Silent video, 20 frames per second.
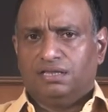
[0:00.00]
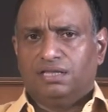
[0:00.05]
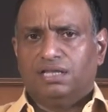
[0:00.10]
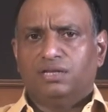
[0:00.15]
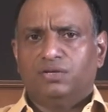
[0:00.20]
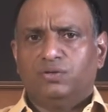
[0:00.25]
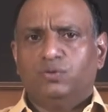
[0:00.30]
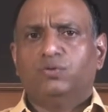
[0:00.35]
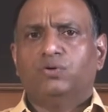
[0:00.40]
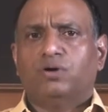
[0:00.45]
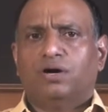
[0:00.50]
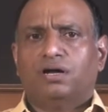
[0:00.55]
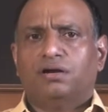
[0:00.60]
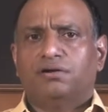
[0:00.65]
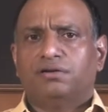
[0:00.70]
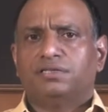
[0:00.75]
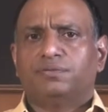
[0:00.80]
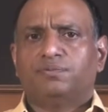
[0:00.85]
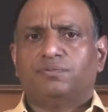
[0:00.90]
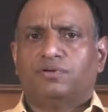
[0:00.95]
then you
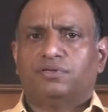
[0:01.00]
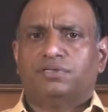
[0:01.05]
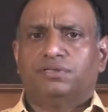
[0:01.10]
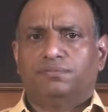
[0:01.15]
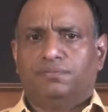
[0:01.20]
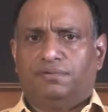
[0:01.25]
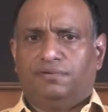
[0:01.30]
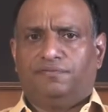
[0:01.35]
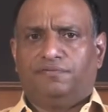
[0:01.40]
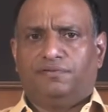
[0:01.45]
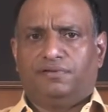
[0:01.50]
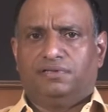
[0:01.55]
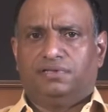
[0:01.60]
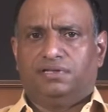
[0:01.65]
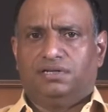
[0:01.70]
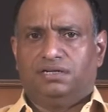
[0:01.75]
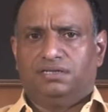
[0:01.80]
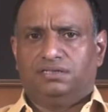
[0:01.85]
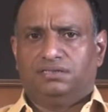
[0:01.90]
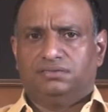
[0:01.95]
are responsible for
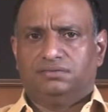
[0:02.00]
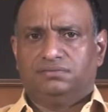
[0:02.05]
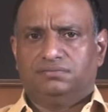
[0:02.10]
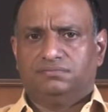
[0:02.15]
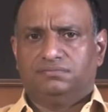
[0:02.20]
that.